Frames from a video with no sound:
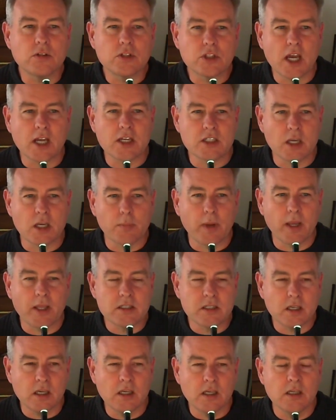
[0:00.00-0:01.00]

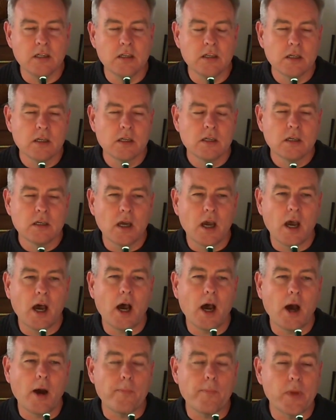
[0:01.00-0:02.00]
ChatGPT. It's
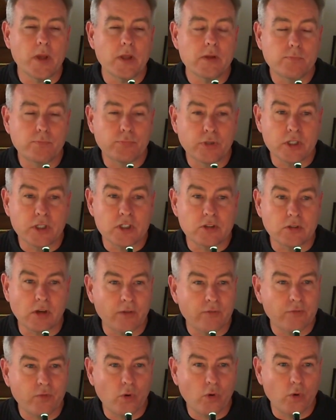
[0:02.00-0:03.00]
a pretty
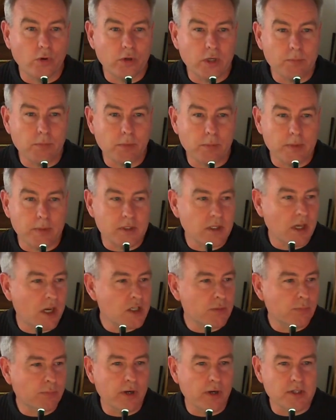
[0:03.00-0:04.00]
straightforward
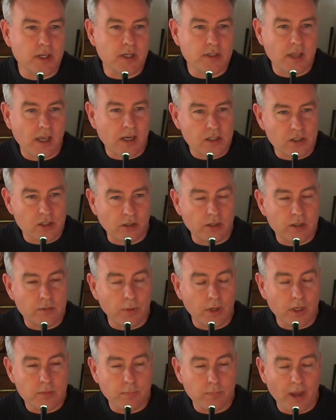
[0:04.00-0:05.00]
implementation process, actually,
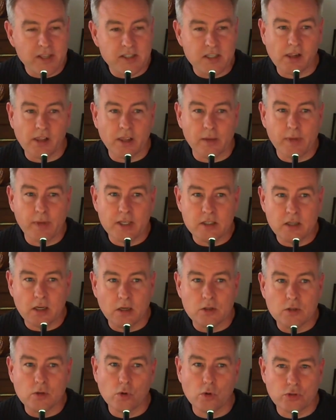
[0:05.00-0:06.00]
but basically it means you
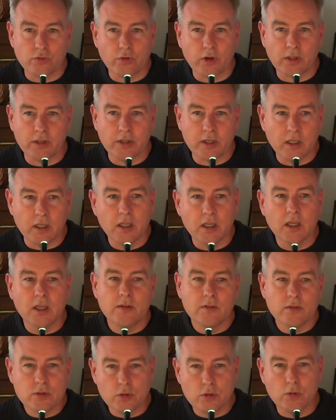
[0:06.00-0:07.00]
can talk directly
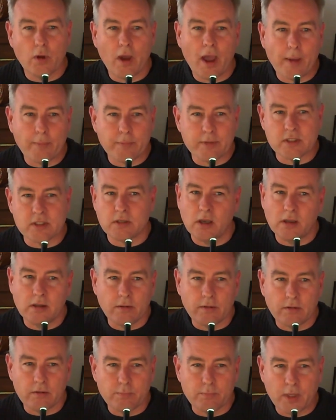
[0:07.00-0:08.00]
to apps.
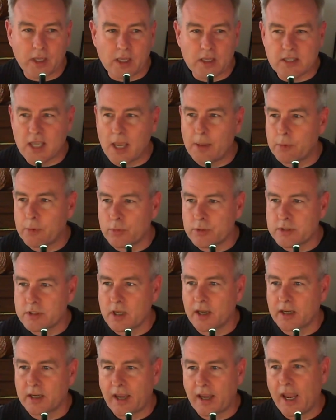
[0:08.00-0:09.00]
The big example was
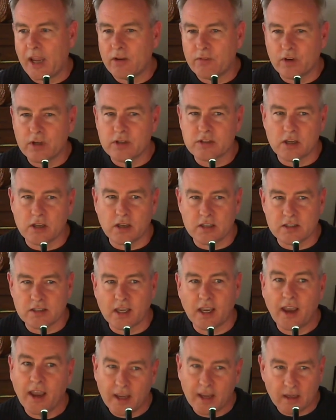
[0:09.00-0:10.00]
Canva, so you can
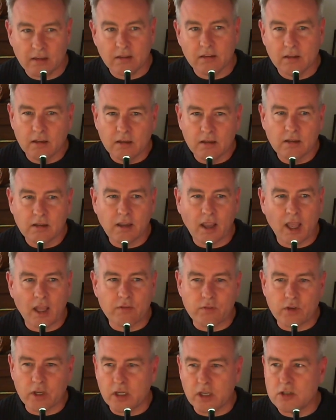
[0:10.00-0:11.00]
say, hey,
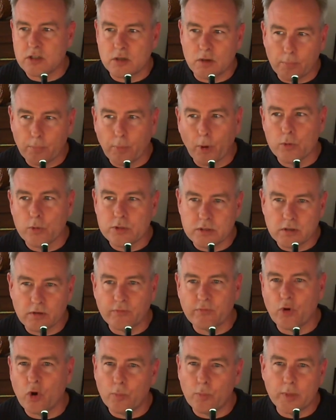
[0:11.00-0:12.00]
Canva, can you do a poster
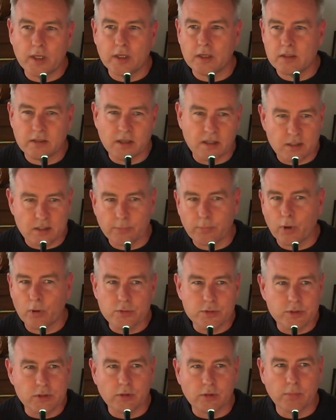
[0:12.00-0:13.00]
for me? And it does a
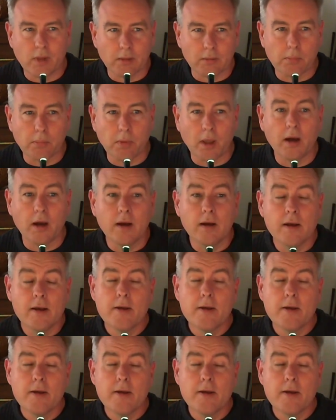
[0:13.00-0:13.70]
poster, blah, blah, blah.